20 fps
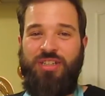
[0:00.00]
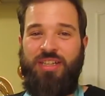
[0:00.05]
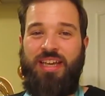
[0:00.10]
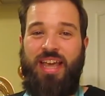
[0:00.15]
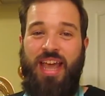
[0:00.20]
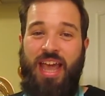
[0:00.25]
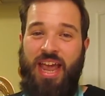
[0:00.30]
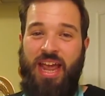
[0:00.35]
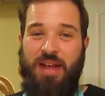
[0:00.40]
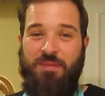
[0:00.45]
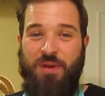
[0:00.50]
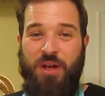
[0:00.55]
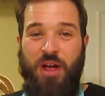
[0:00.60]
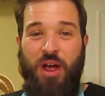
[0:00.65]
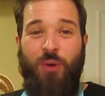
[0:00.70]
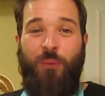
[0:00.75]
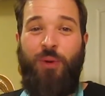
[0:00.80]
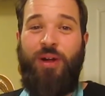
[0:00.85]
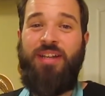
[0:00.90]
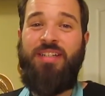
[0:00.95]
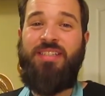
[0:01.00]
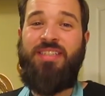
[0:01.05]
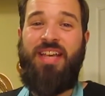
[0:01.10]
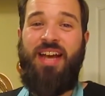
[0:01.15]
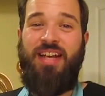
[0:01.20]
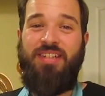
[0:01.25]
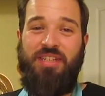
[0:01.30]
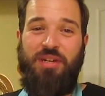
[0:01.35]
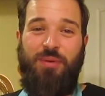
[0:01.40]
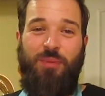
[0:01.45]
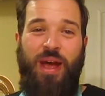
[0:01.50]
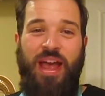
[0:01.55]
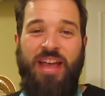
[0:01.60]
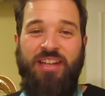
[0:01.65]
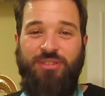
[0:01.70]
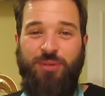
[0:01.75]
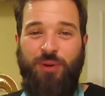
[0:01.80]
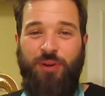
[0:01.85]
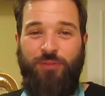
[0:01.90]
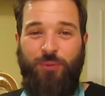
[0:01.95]
the game while discussing
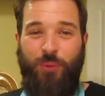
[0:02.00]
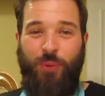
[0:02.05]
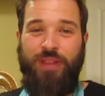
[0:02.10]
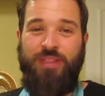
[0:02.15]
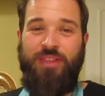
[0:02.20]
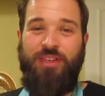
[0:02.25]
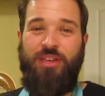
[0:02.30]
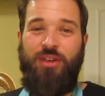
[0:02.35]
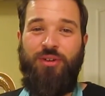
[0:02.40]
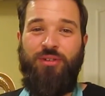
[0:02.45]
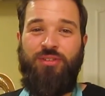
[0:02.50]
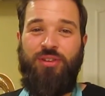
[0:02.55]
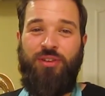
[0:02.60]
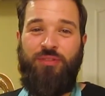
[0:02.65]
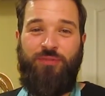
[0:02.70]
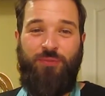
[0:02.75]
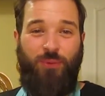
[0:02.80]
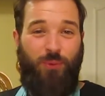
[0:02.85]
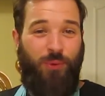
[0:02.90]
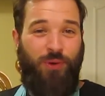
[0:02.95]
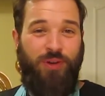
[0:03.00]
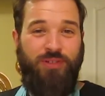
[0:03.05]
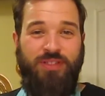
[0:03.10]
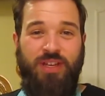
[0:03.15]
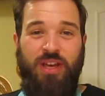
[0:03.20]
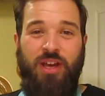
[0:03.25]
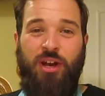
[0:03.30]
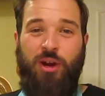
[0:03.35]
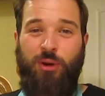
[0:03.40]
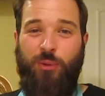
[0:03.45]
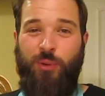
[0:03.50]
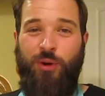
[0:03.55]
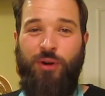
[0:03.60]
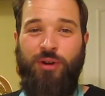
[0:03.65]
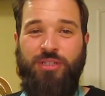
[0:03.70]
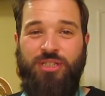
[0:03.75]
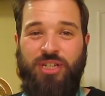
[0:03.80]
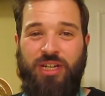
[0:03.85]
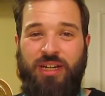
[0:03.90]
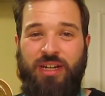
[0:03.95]
ways to avoid the use of force,
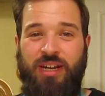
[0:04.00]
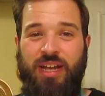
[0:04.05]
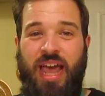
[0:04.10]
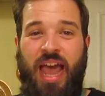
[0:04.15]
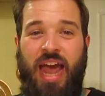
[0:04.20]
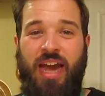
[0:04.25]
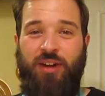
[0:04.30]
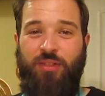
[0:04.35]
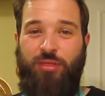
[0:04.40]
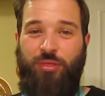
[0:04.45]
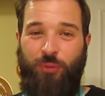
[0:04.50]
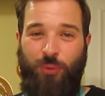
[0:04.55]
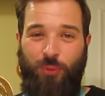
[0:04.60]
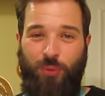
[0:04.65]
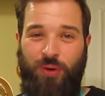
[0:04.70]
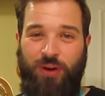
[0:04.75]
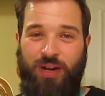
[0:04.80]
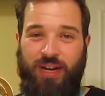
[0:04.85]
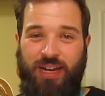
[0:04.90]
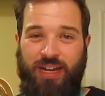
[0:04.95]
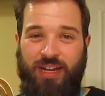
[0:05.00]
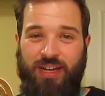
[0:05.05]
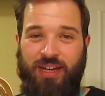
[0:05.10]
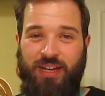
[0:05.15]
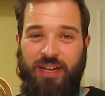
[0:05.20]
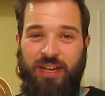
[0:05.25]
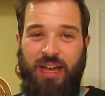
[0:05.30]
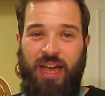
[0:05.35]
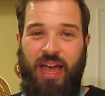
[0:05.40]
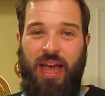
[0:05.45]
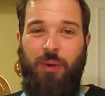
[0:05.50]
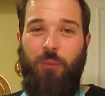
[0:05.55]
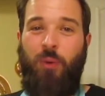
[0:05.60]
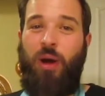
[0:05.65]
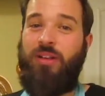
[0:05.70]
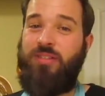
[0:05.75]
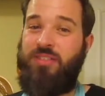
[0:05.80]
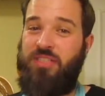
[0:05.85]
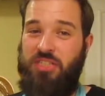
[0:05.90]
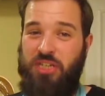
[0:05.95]
coercion, and authority
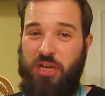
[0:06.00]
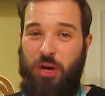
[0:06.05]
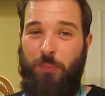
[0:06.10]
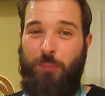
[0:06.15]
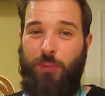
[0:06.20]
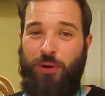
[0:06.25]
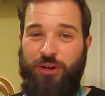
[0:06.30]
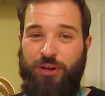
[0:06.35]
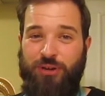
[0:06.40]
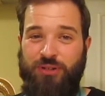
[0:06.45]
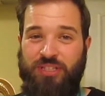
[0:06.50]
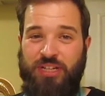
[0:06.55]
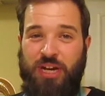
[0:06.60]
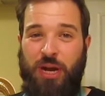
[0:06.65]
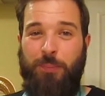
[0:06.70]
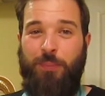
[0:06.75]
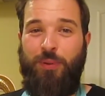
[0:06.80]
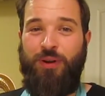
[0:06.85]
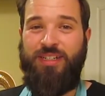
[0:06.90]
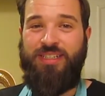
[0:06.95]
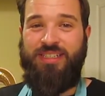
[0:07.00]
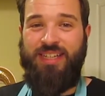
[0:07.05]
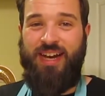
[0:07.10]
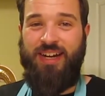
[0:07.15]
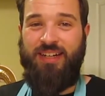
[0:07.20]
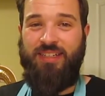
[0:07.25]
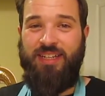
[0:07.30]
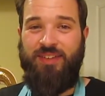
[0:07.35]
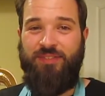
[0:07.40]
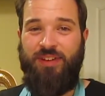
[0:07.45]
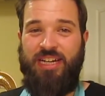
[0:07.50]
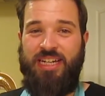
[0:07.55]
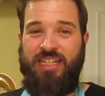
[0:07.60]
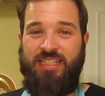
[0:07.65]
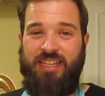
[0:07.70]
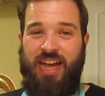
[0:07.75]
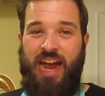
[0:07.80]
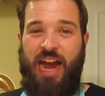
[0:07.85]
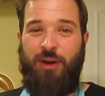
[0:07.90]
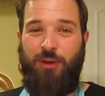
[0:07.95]
while still producing a productive and
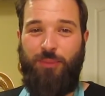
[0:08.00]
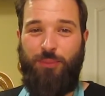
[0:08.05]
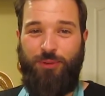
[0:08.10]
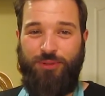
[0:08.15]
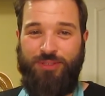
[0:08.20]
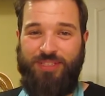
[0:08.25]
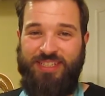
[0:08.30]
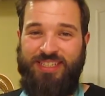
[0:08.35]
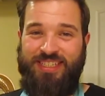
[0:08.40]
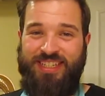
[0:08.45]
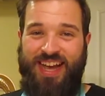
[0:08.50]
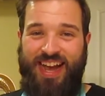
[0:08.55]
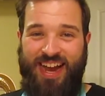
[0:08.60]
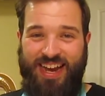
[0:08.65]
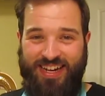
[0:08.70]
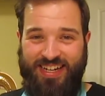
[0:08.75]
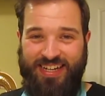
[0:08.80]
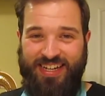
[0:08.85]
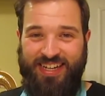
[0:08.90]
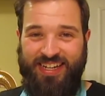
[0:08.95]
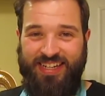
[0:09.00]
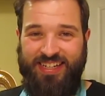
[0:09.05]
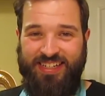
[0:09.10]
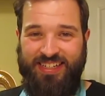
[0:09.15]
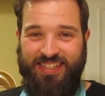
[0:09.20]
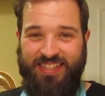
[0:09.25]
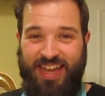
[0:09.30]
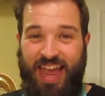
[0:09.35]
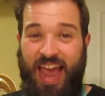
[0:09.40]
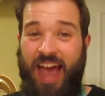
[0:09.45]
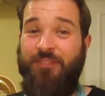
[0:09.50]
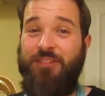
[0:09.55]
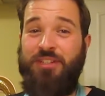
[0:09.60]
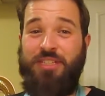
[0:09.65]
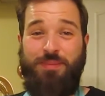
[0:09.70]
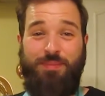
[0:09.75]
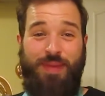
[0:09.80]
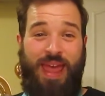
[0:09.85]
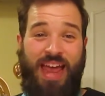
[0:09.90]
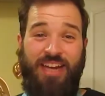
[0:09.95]
desirable society. Have a
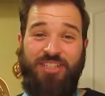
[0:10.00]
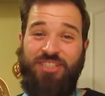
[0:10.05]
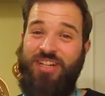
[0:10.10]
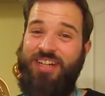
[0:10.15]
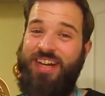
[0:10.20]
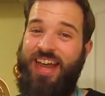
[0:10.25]
smashing